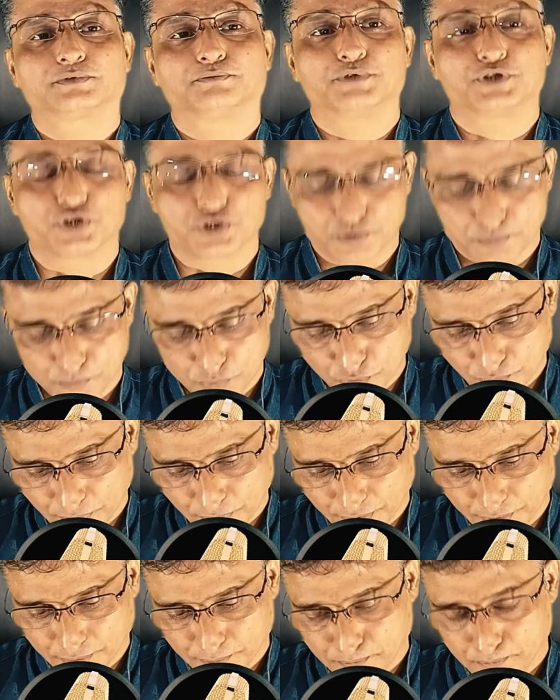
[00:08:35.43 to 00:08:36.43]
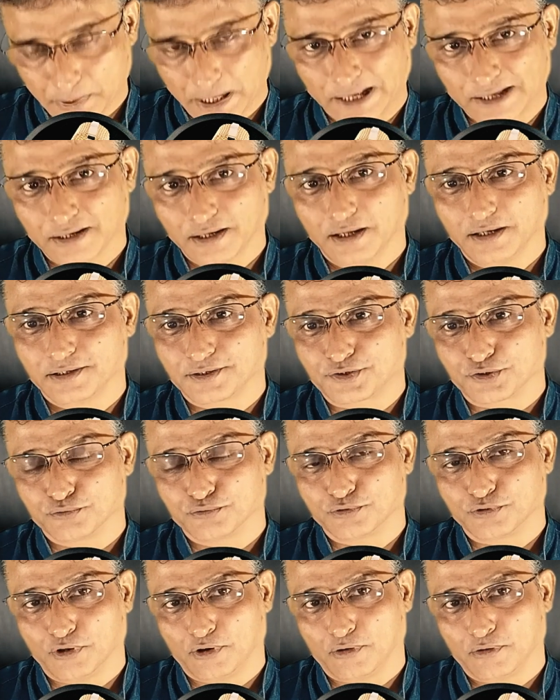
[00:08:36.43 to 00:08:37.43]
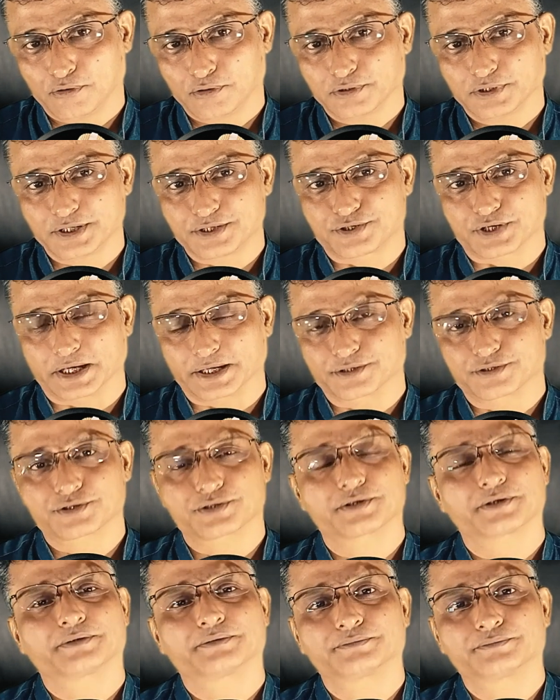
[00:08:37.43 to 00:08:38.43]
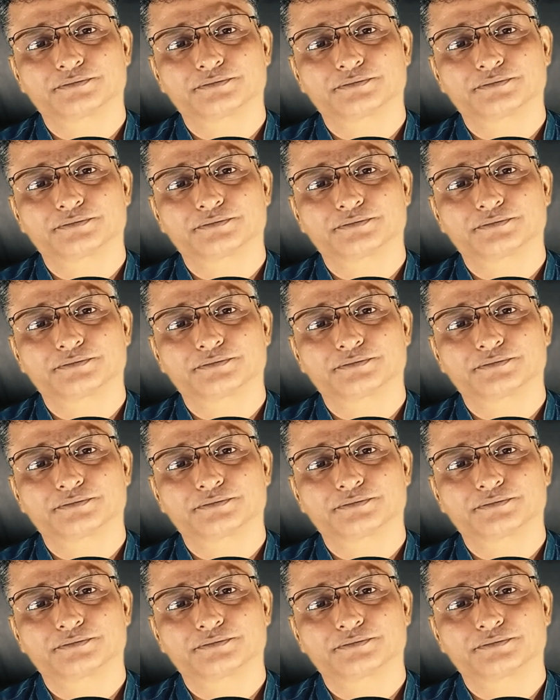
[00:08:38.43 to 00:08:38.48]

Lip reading: which is moving parallel to all these things.